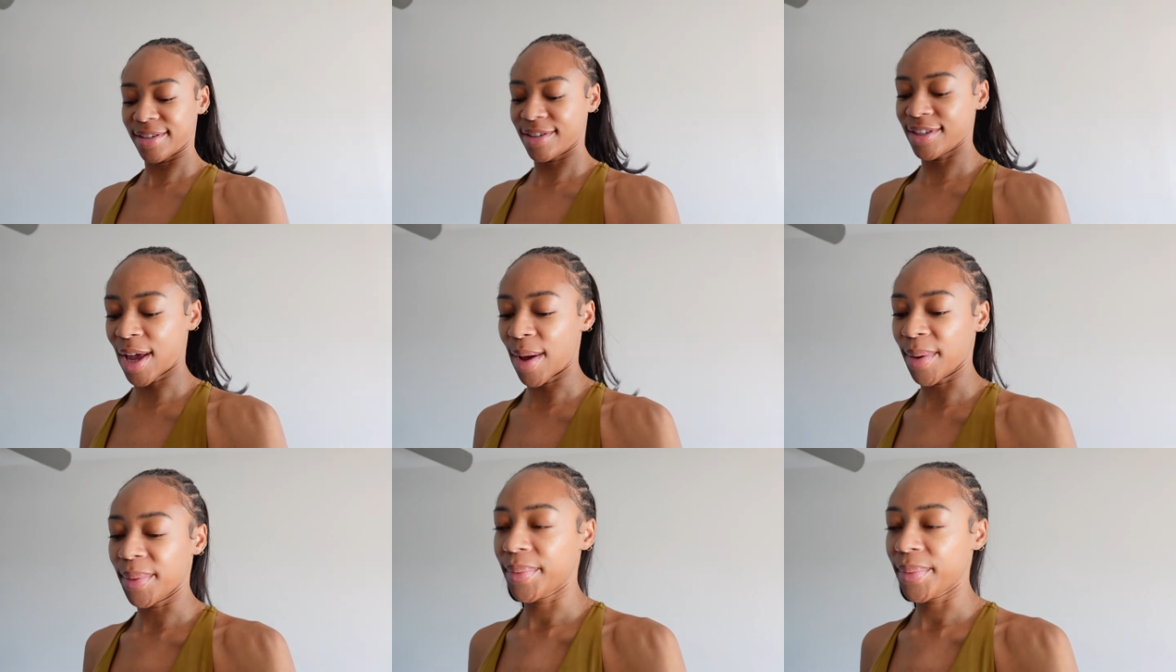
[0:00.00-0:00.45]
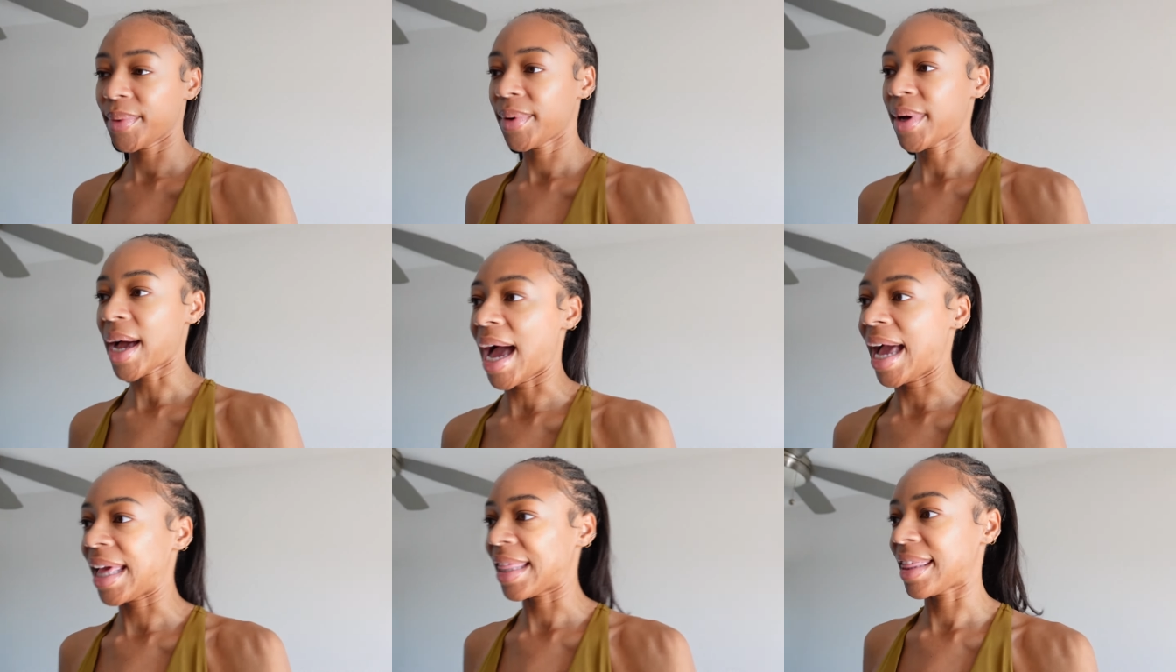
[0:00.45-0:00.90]
So
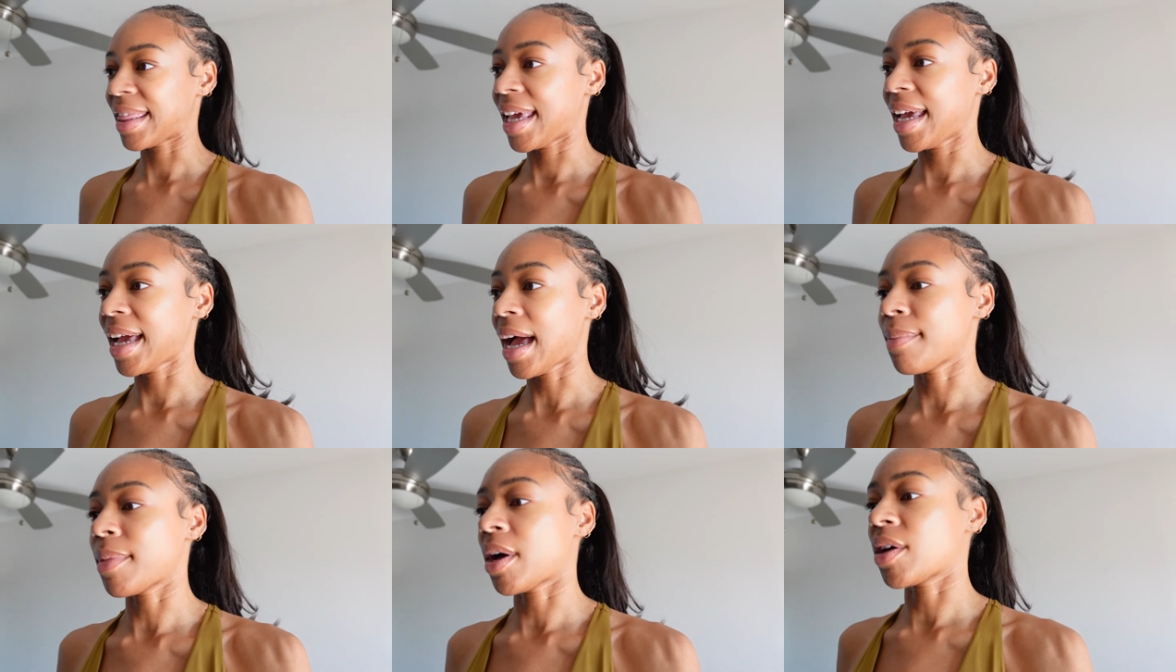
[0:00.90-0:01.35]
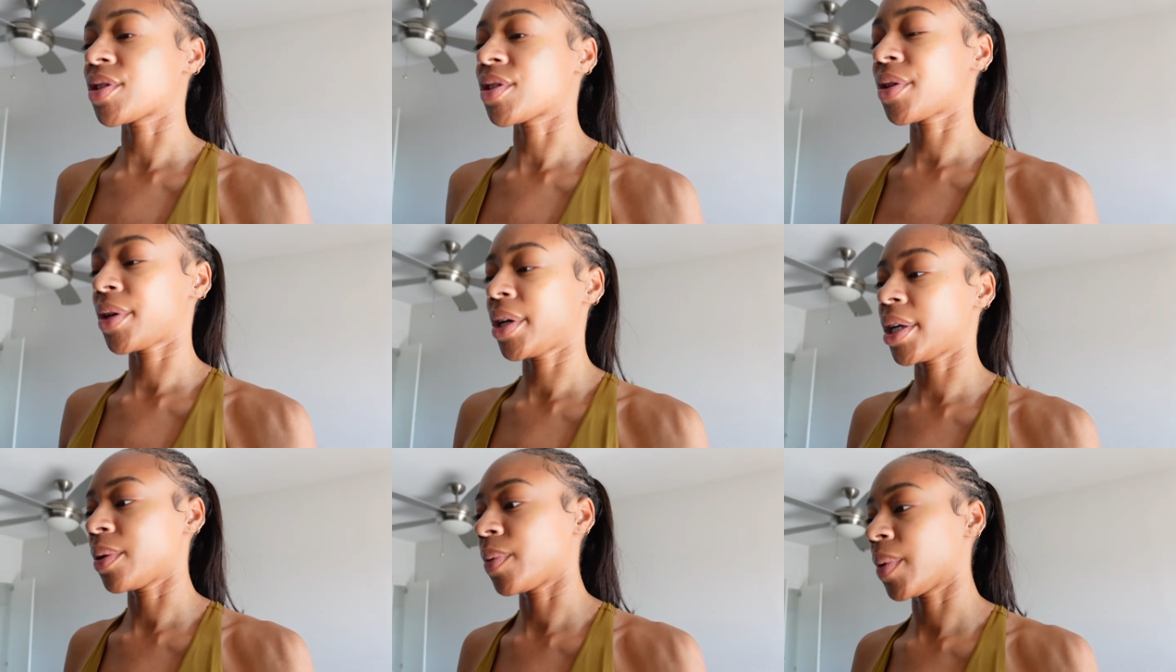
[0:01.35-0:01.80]
I think I'm also
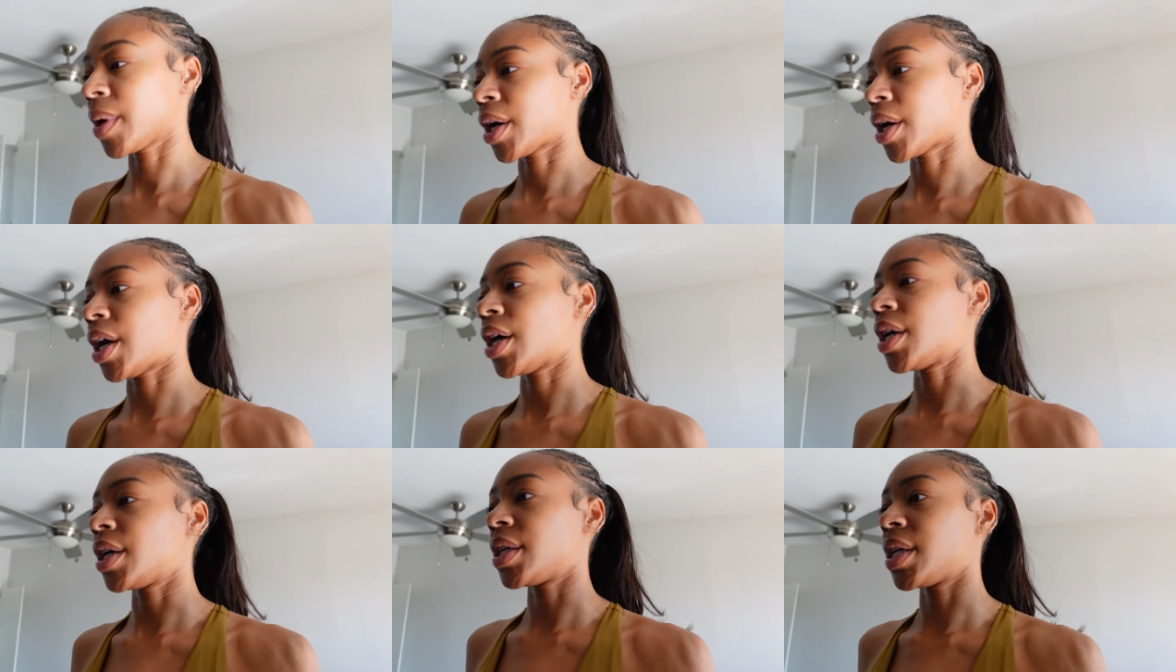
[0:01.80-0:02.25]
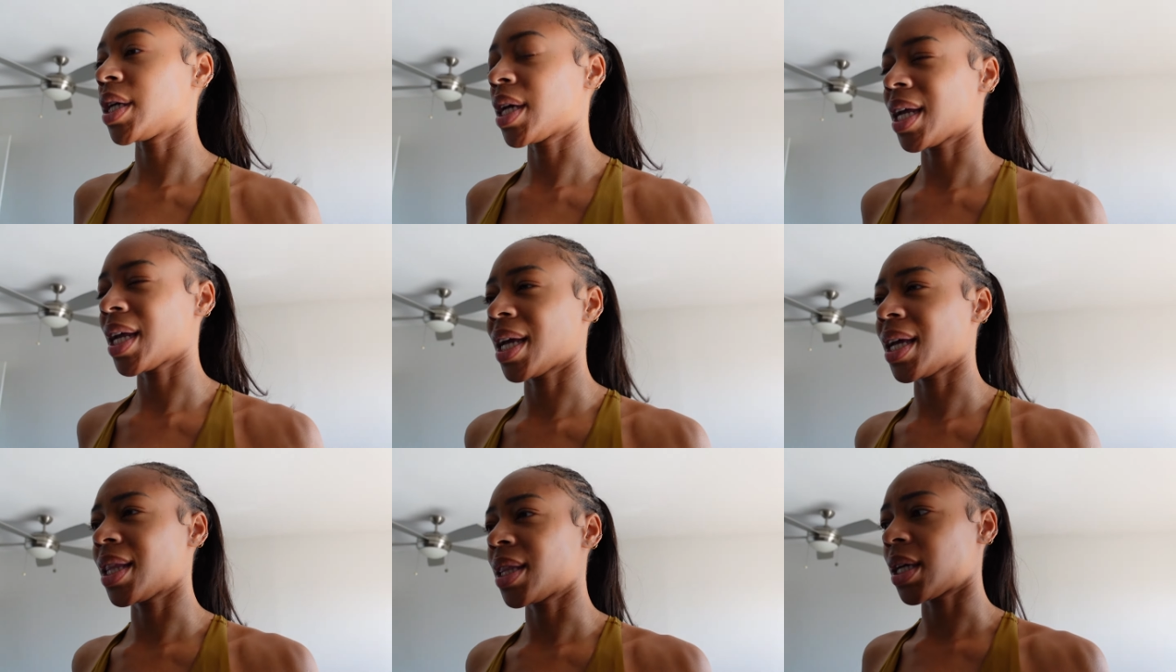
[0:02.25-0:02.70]
gonna work on
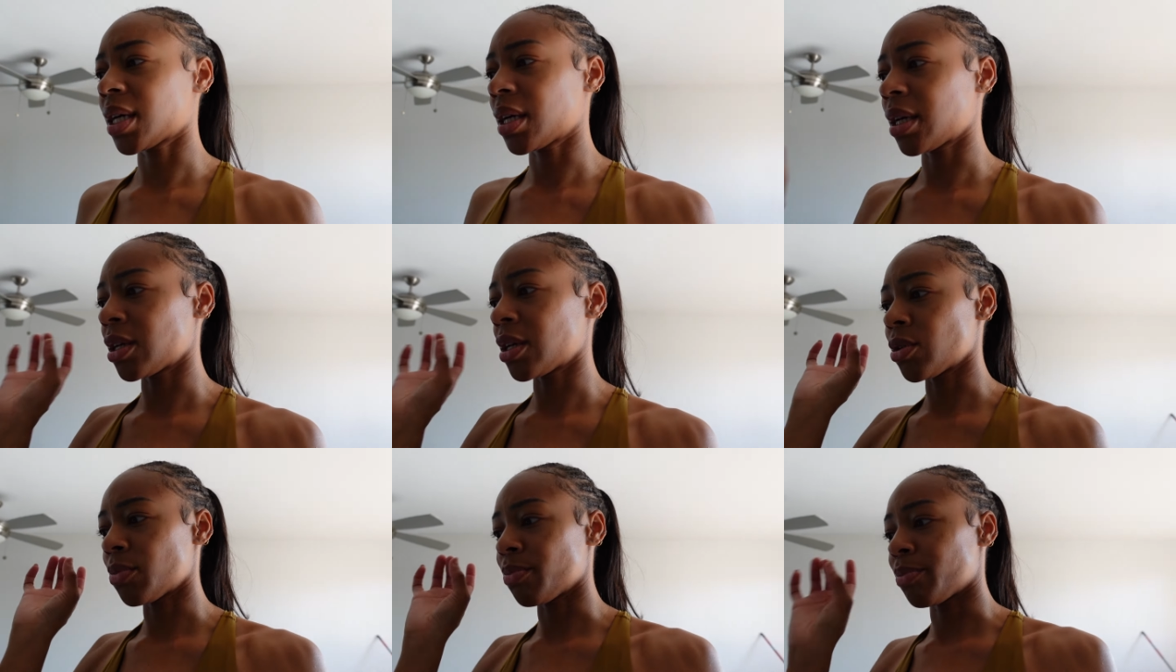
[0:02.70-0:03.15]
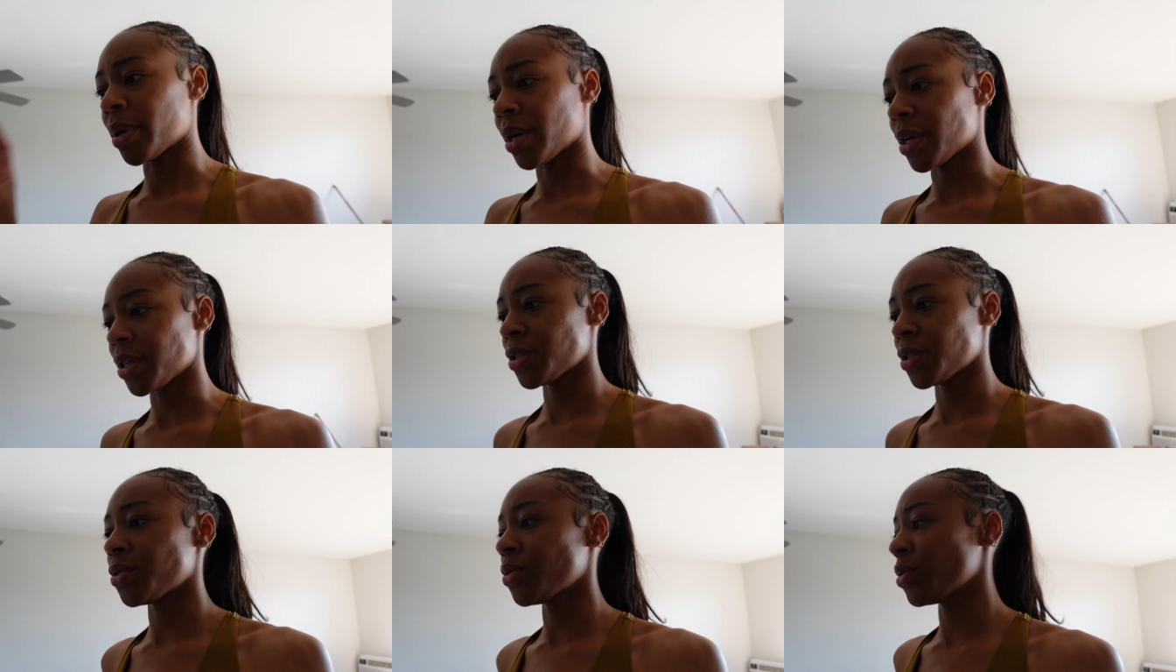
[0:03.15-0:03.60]
getting the
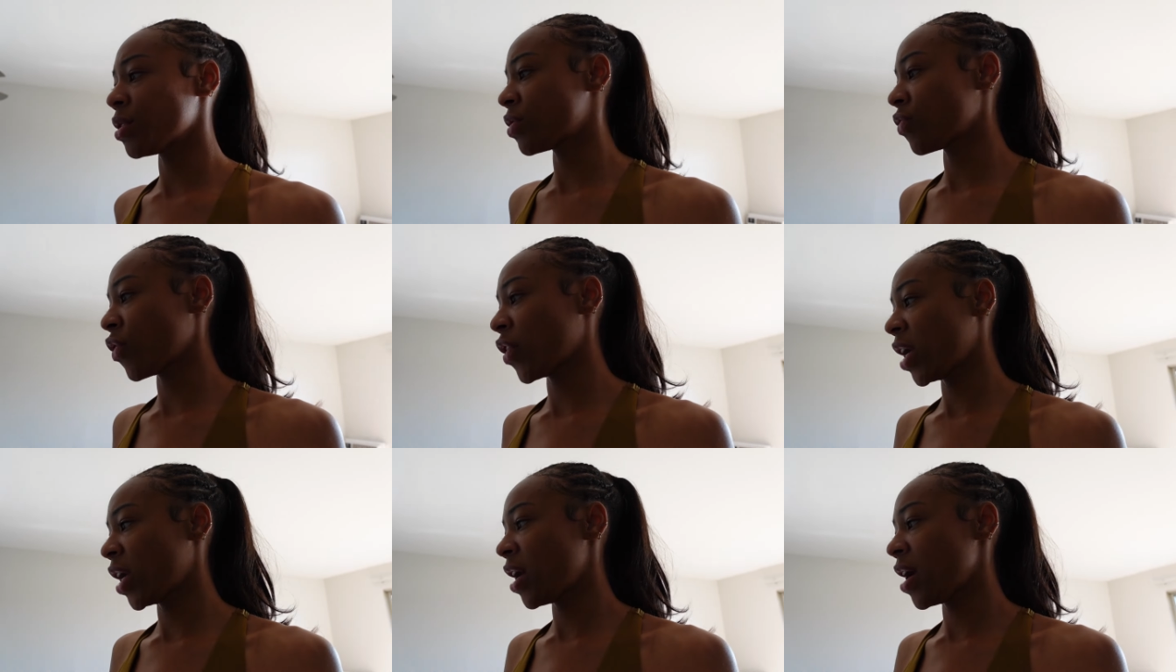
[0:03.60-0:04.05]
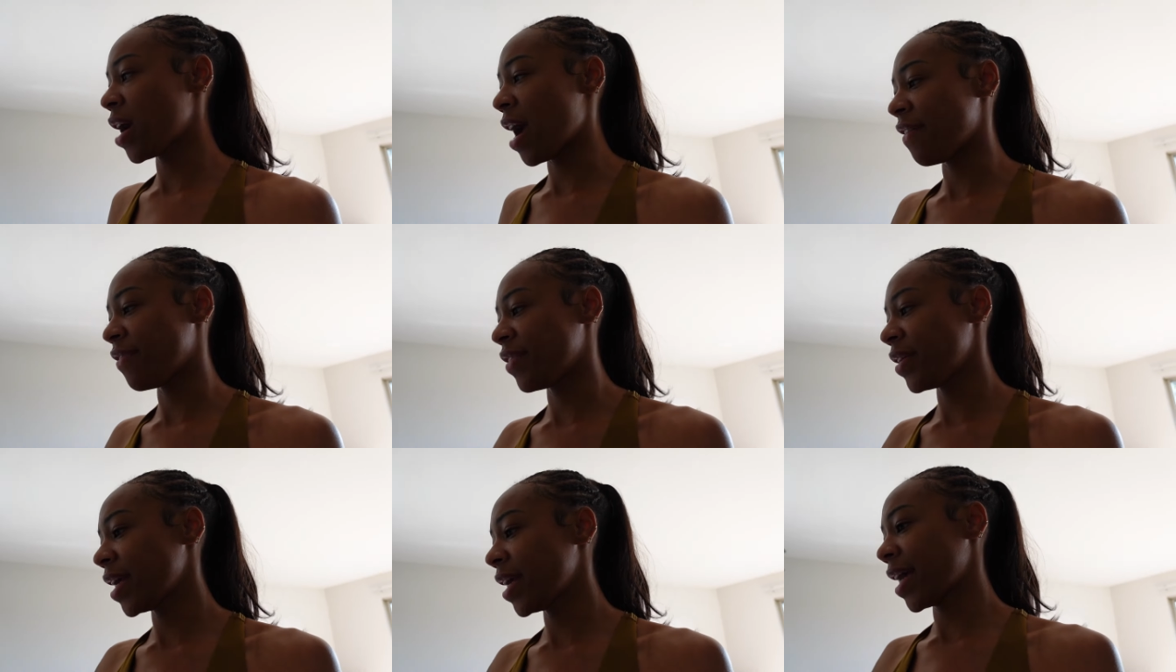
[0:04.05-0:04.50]
bar stools for here. I
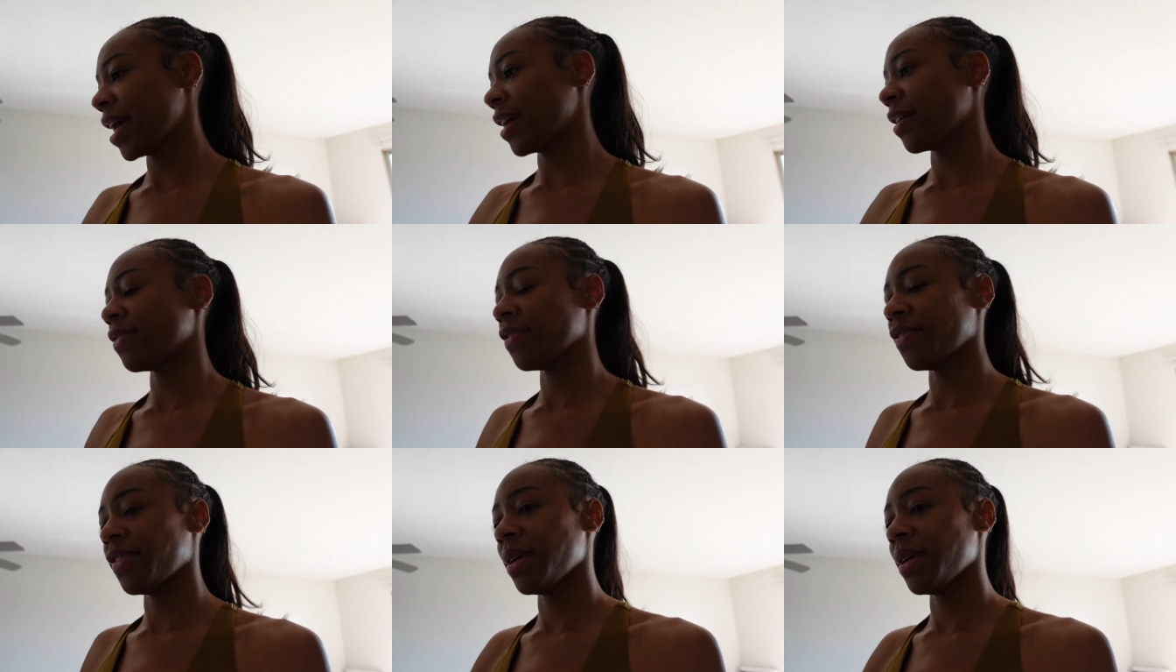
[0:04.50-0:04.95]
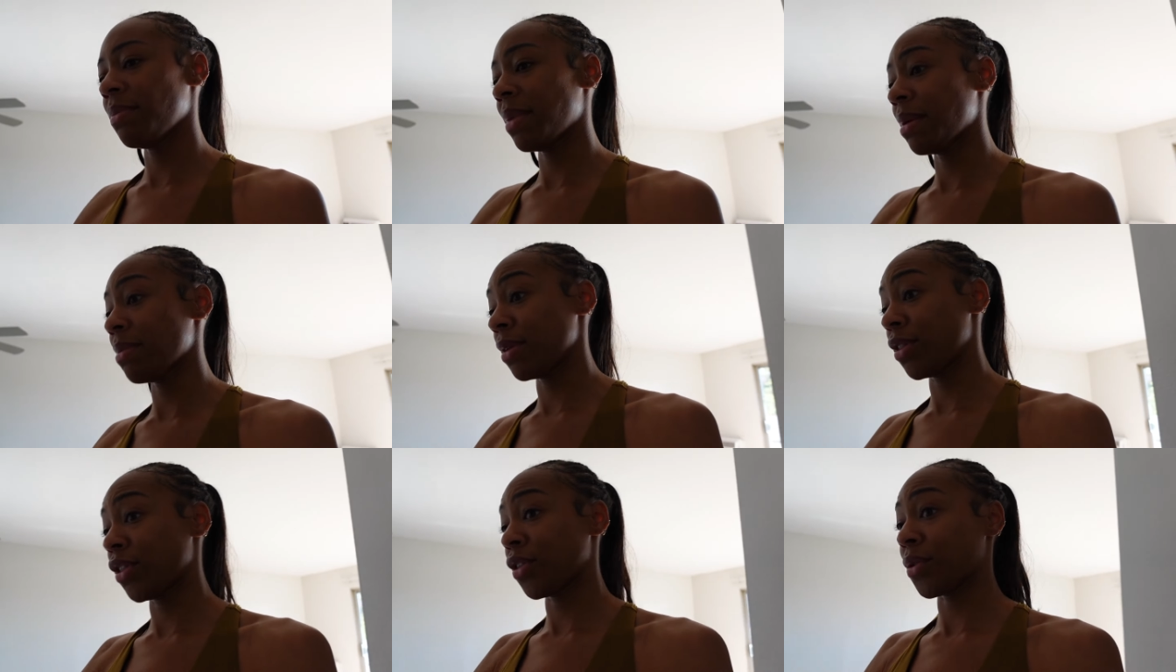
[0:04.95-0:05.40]
feel like I can fit
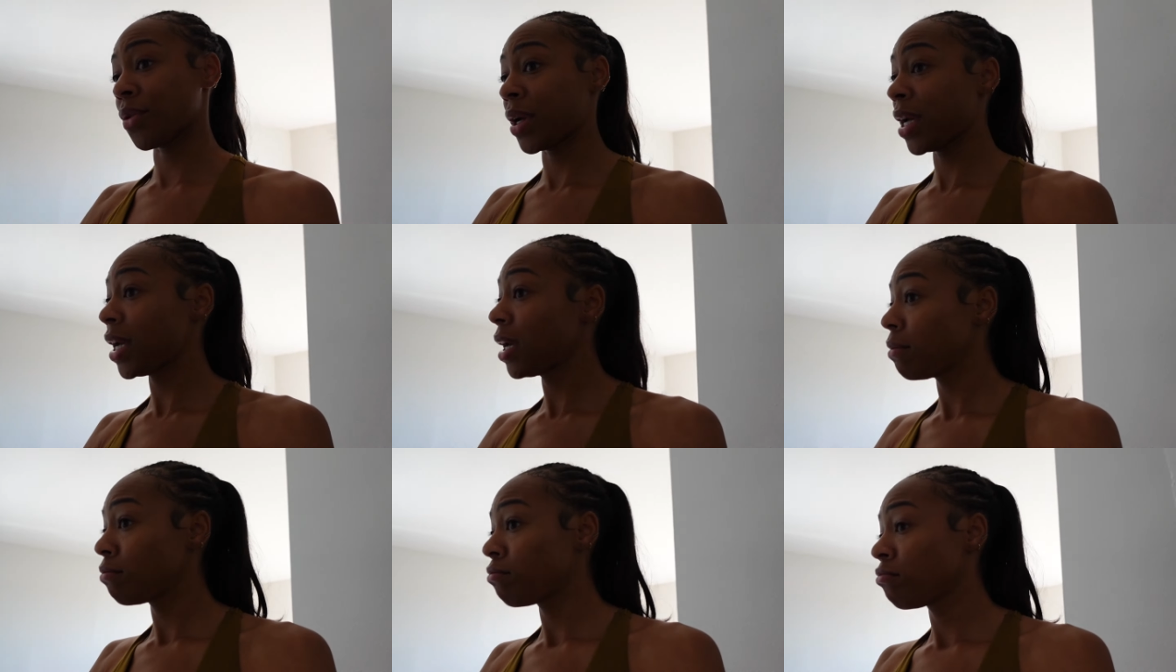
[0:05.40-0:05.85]
maybe three,